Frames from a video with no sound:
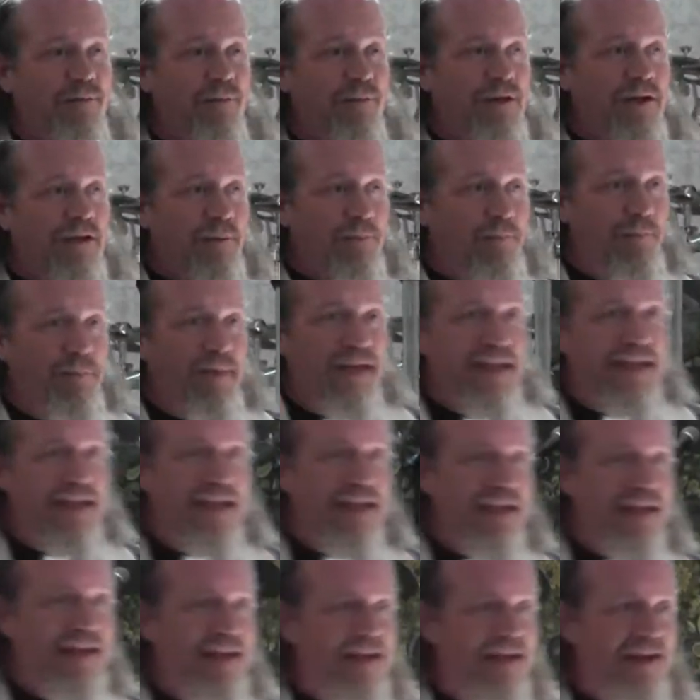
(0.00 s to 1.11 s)
we can
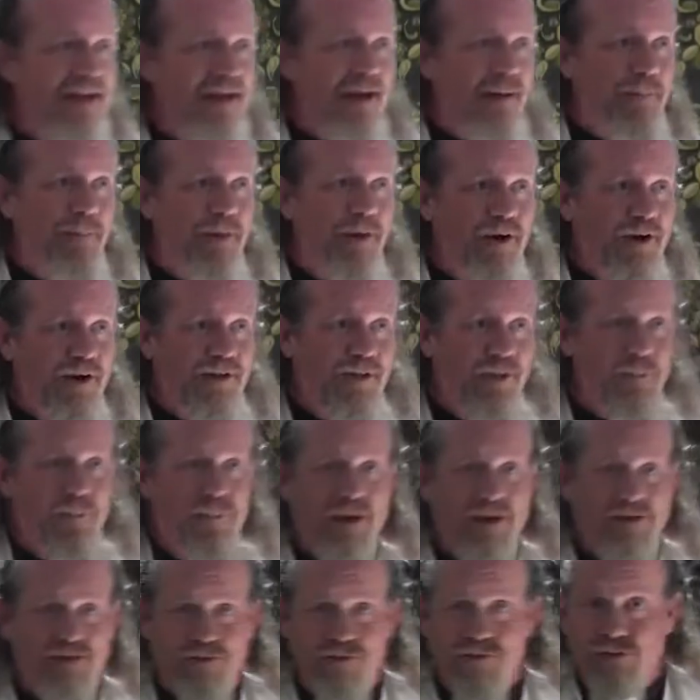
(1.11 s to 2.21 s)
be a part of the
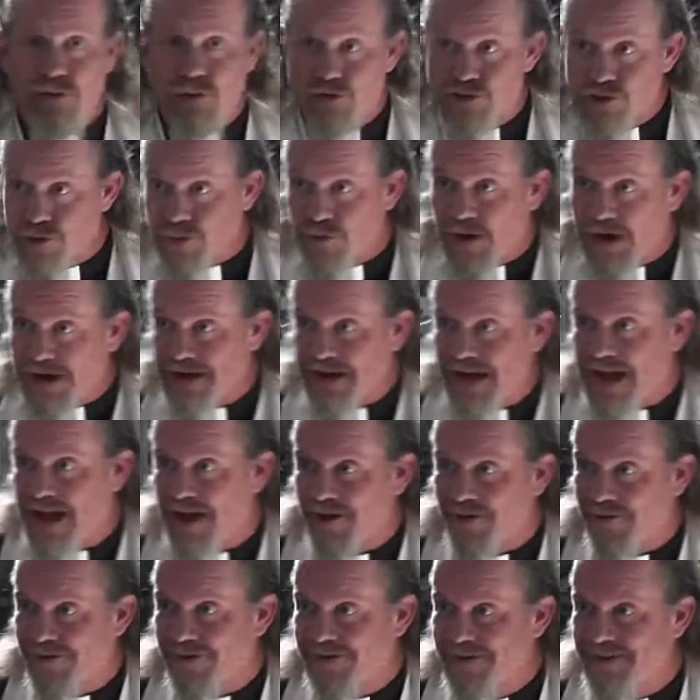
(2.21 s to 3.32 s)
present future right
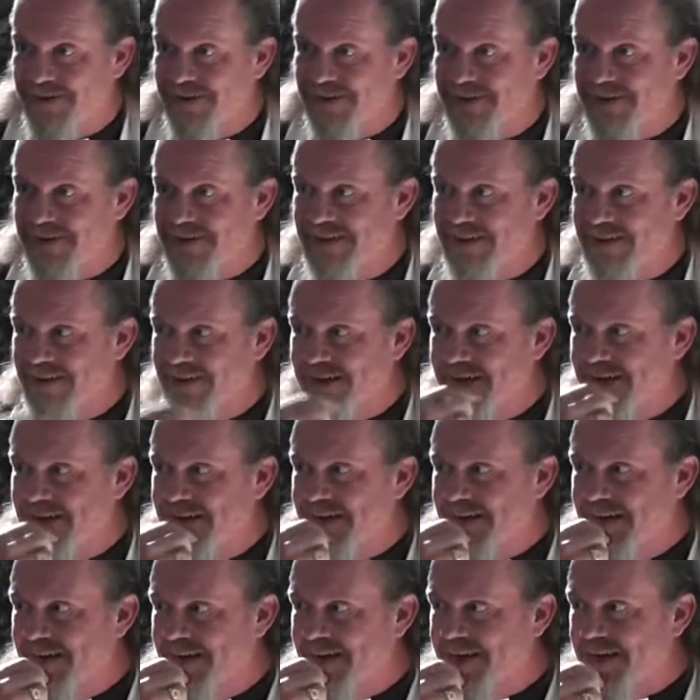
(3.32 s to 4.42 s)

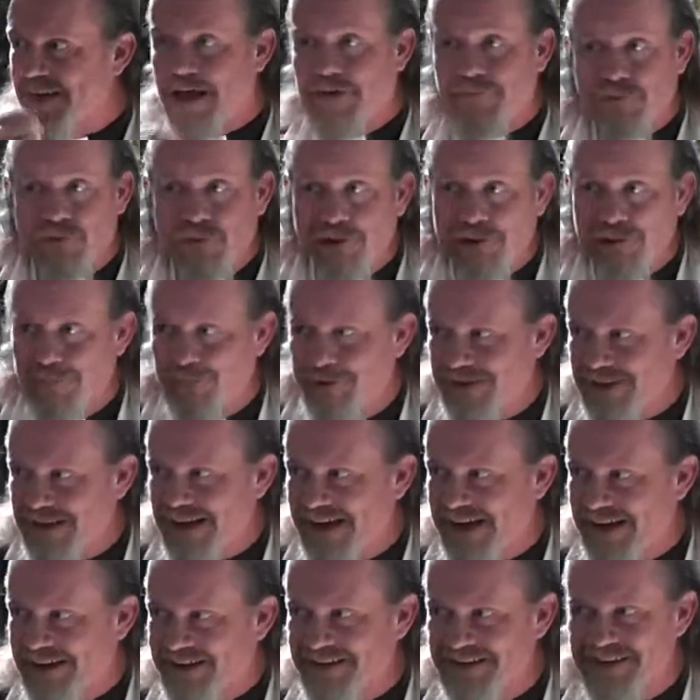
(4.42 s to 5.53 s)
now. Not fully
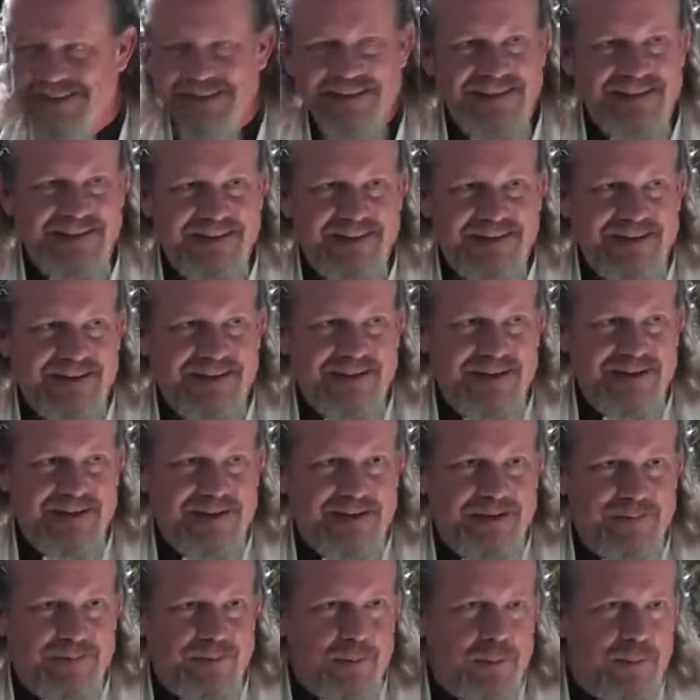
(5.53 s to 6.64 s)
realized,
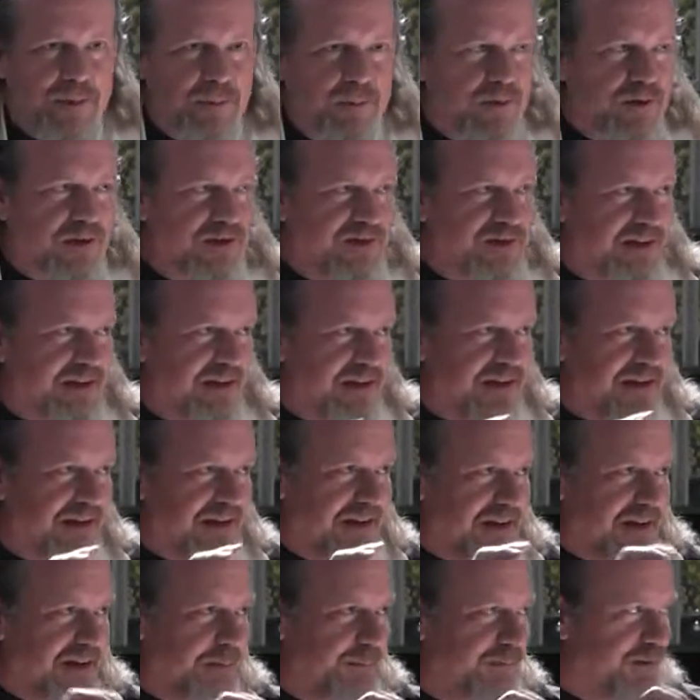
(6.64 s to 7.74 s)
but people can see
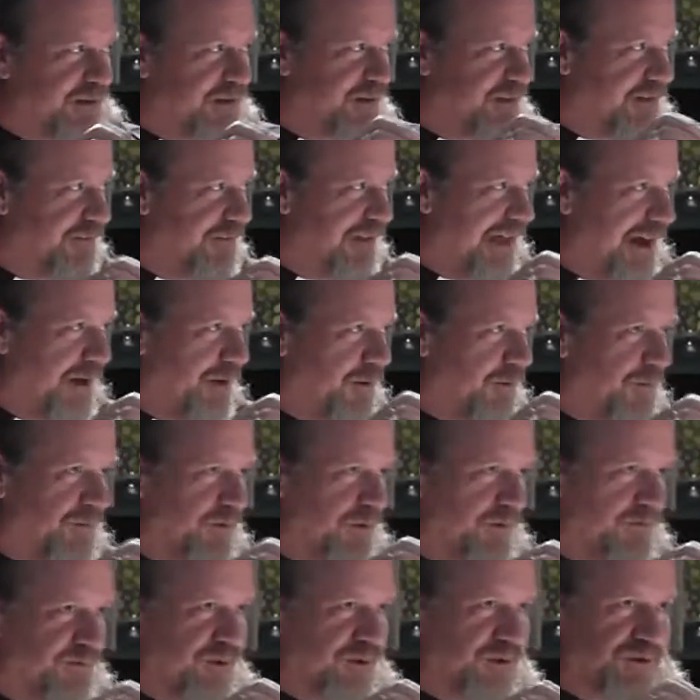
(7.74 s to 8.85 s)
glimpses of that
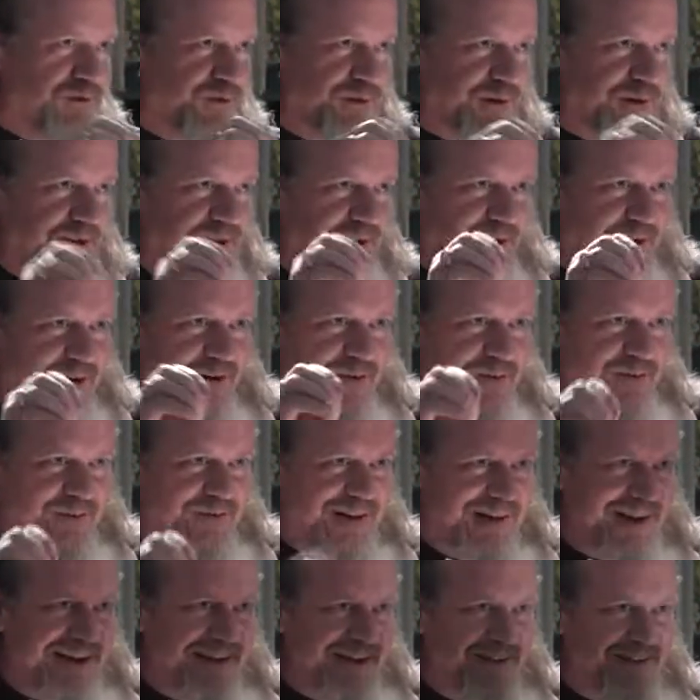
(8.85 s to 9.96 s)
hopeful future in our own
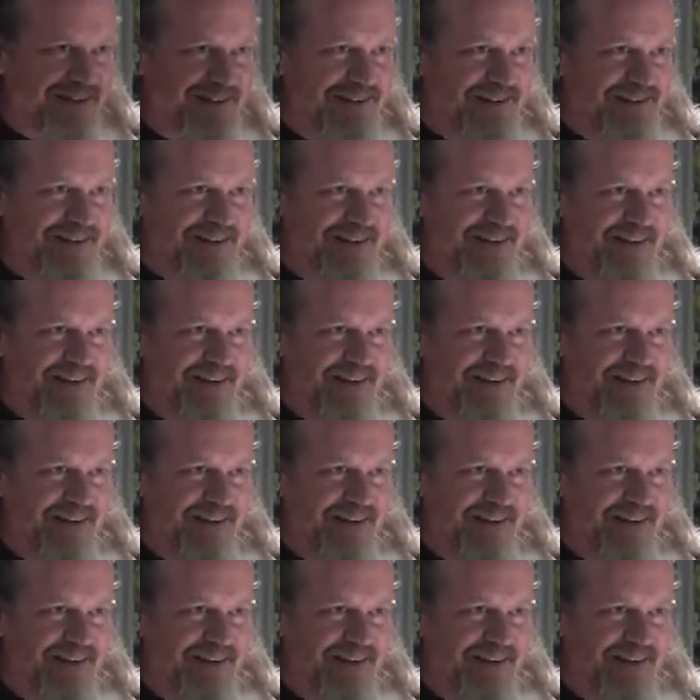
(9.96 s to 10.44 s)
lives.